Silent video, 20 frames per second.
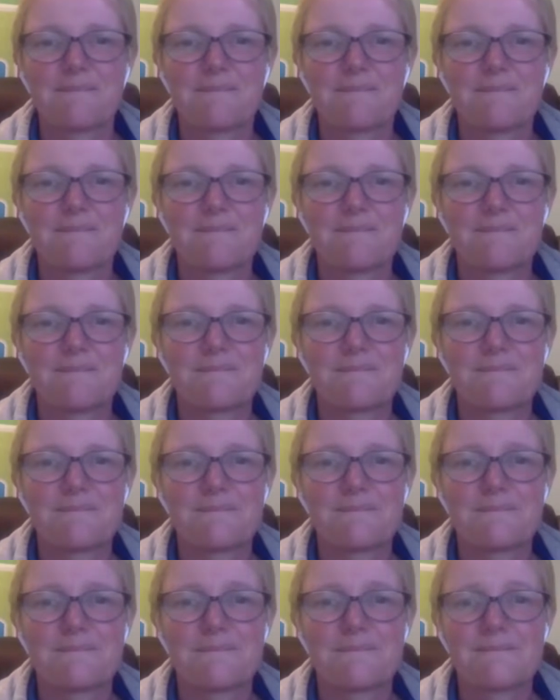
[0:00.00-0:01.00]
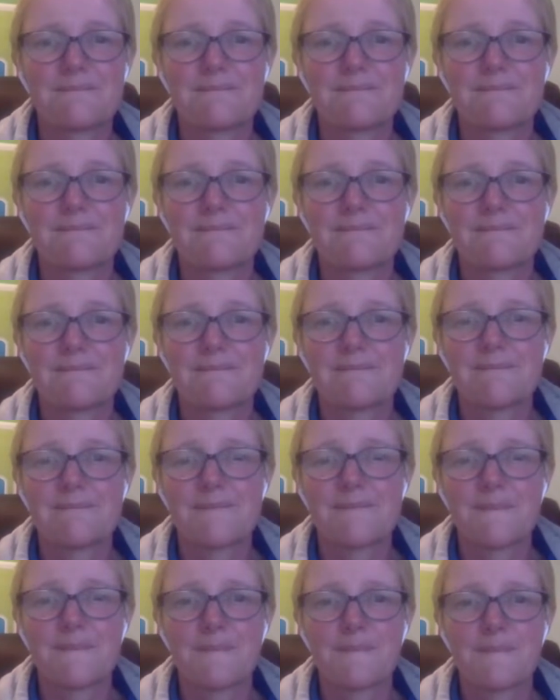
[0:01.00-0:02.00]

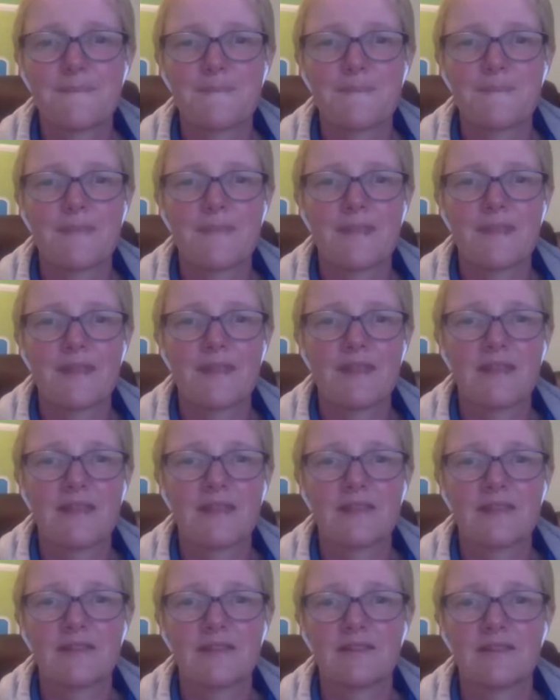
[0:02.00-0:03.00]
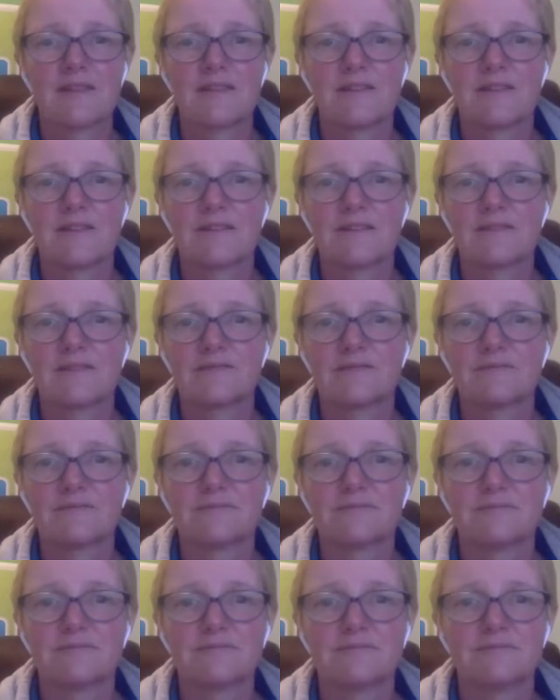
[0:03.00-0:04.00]

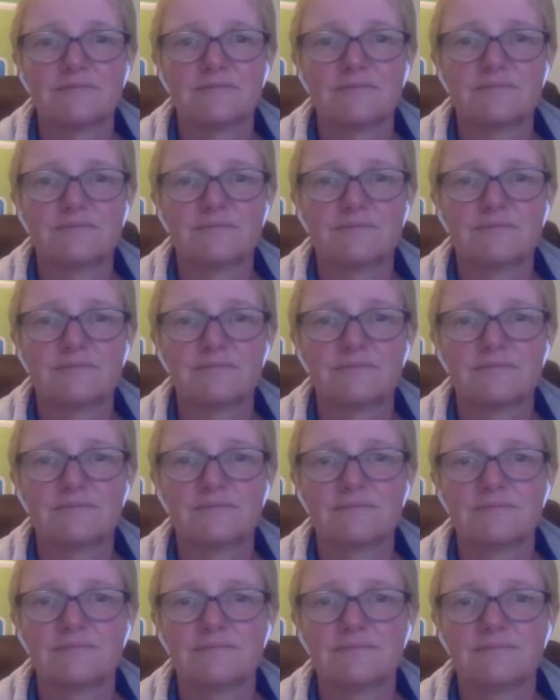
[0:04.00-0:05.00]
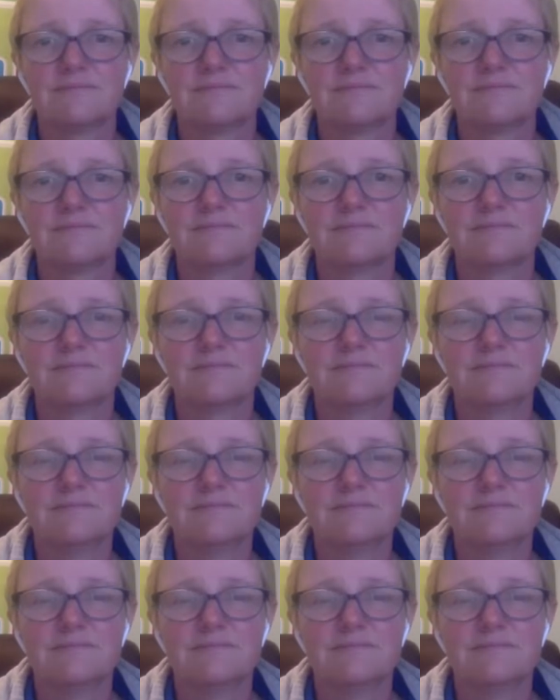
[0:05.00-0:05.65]
No words are spoken by the person on screen.